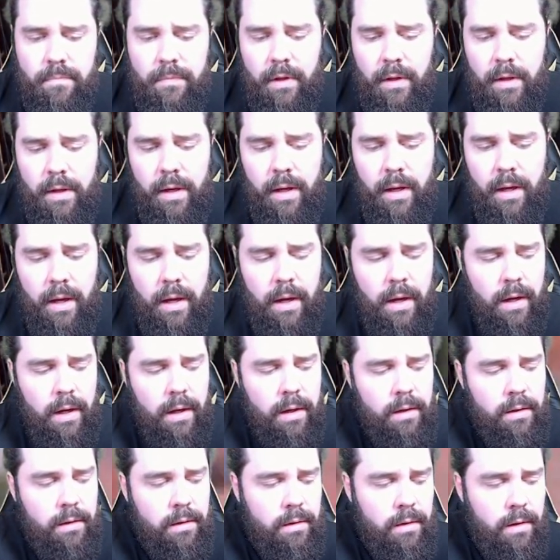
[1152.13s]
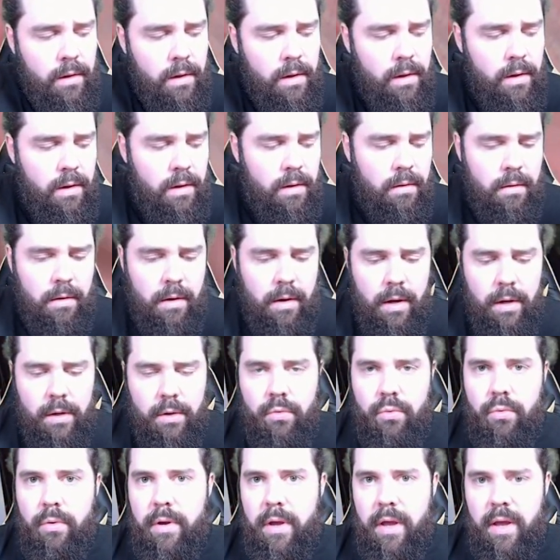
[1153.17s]
and
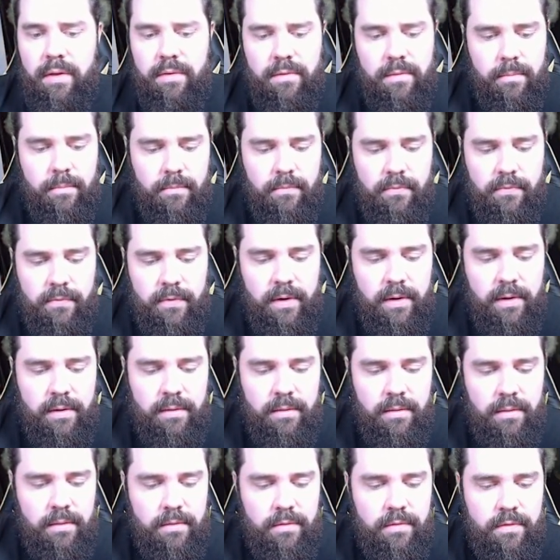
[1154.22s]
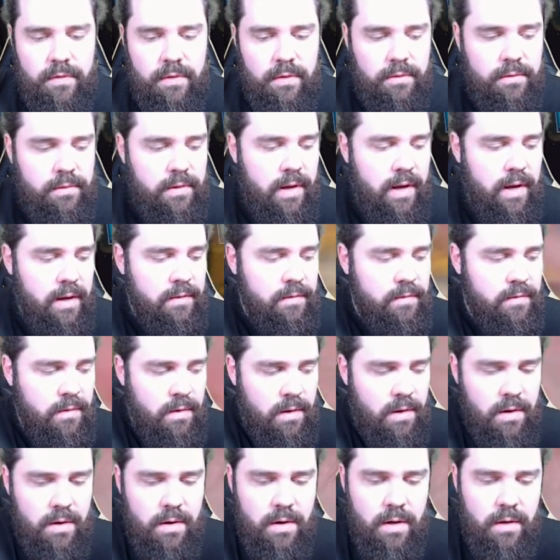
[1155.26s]
create some fun sealed decks.
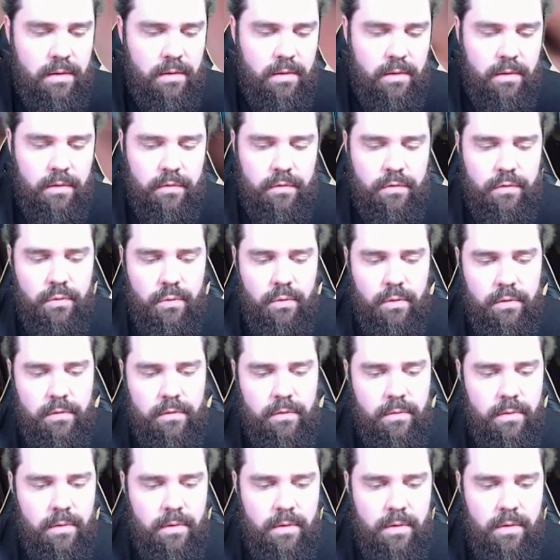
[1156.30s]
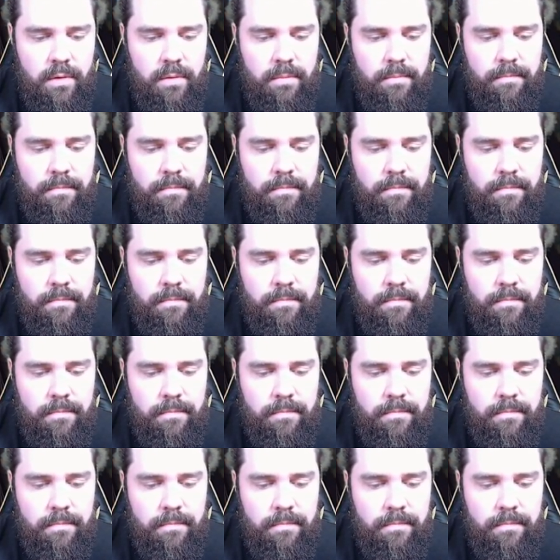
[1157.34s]
Another Sorcerer.